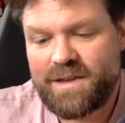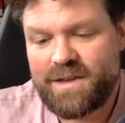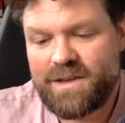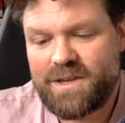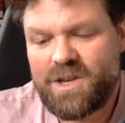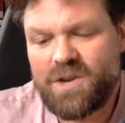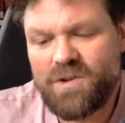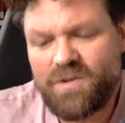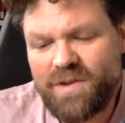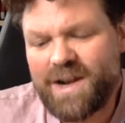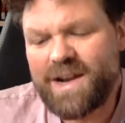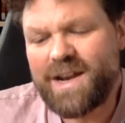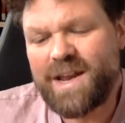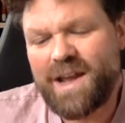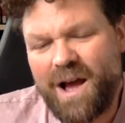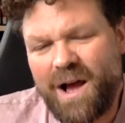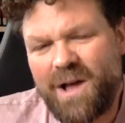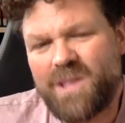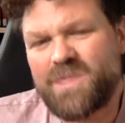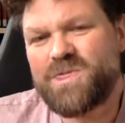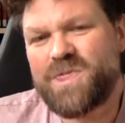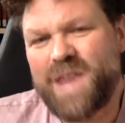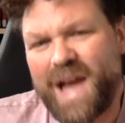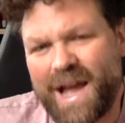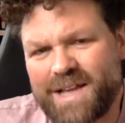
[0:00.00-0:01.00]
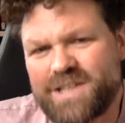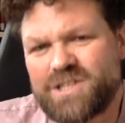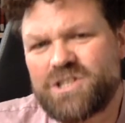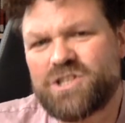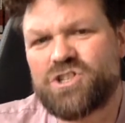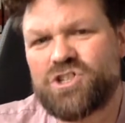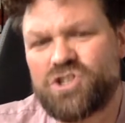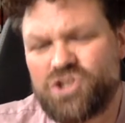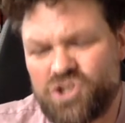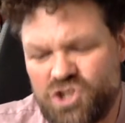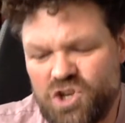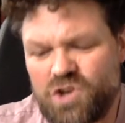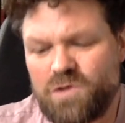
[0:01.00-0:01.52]
"You really are that
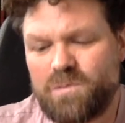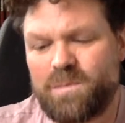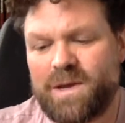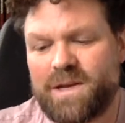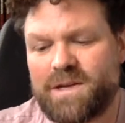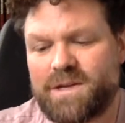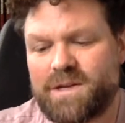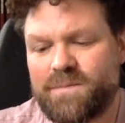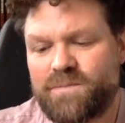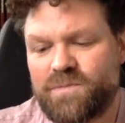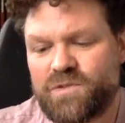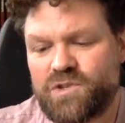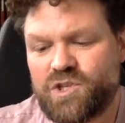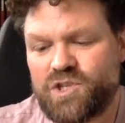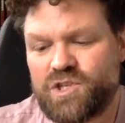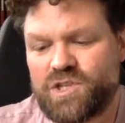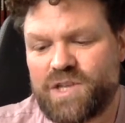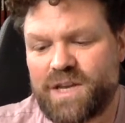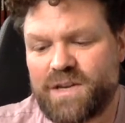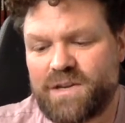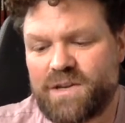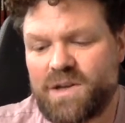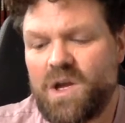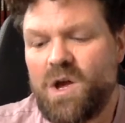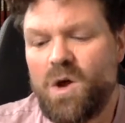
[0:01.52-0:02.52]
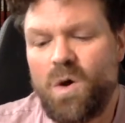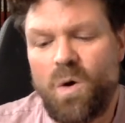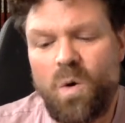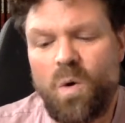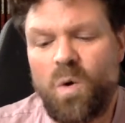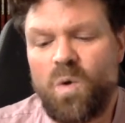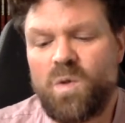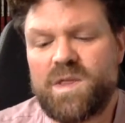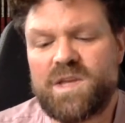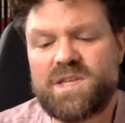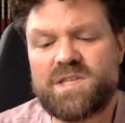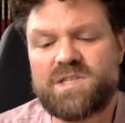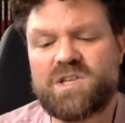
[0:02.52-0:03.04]
stupid," she said. "All
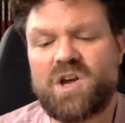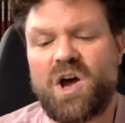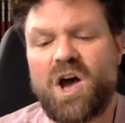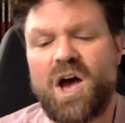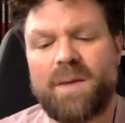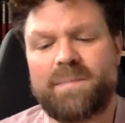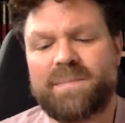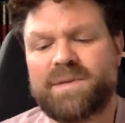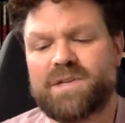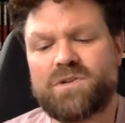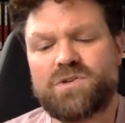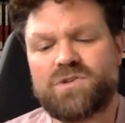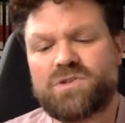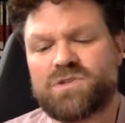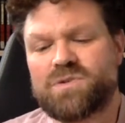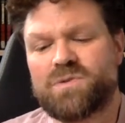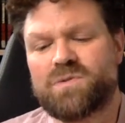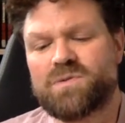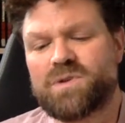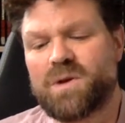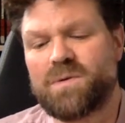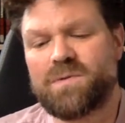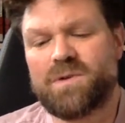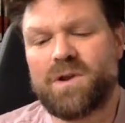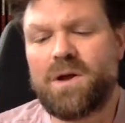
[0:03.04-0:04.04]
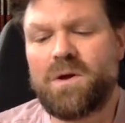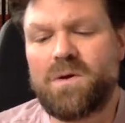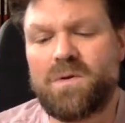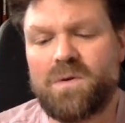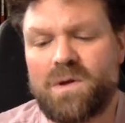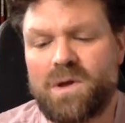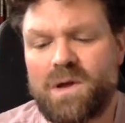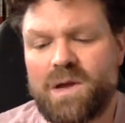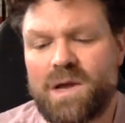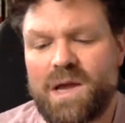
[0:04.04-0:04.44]
this time and you still don't know.